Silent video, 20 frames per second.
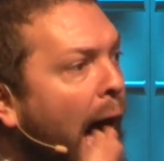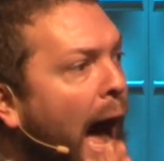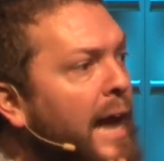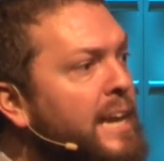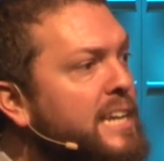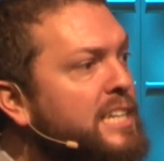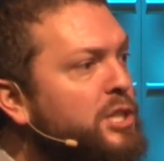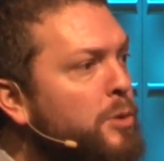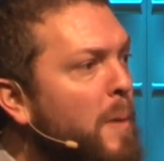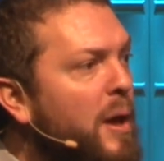I
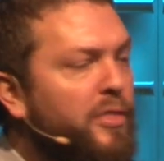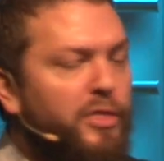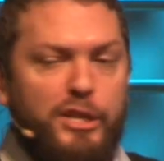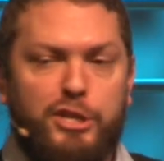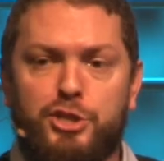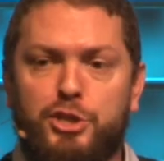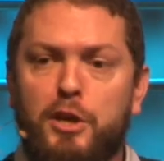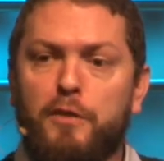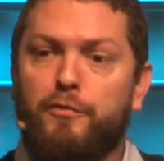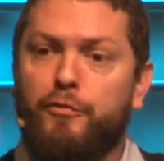need to make the
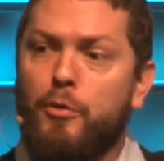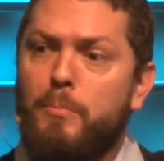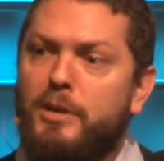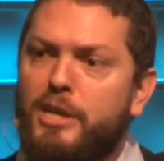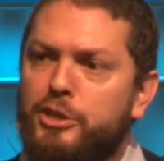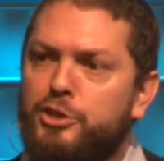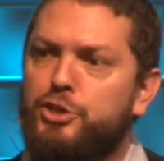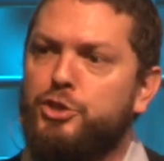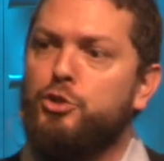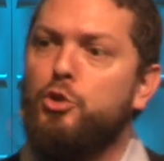shift from
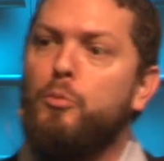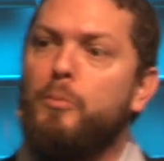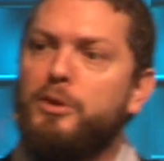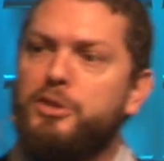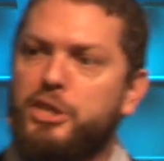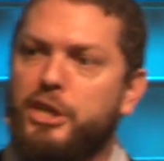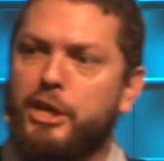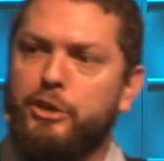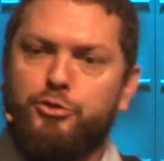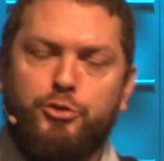consumer
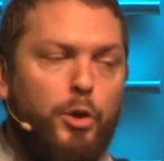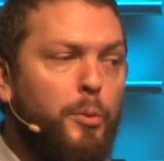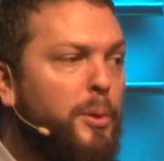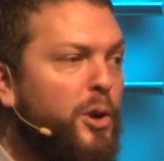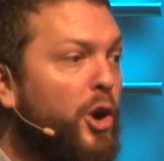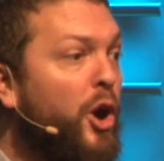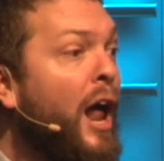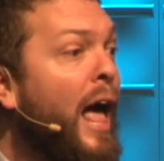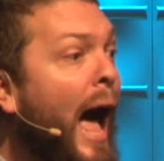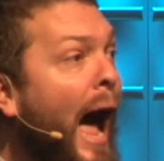to contributor.